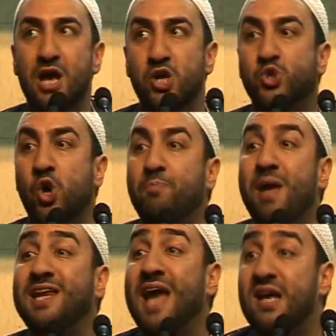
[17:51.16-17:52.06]
So
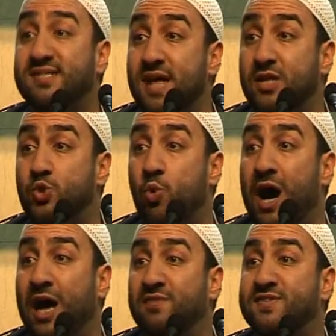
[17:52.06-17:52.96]
Bani Asad's
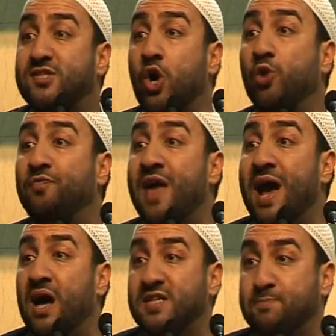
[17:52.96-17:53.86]
wives told
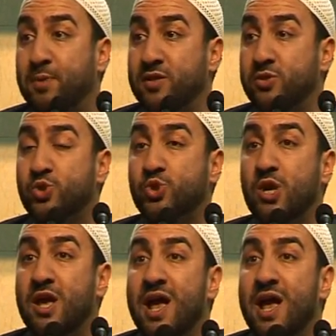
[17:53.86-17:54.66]
their husbands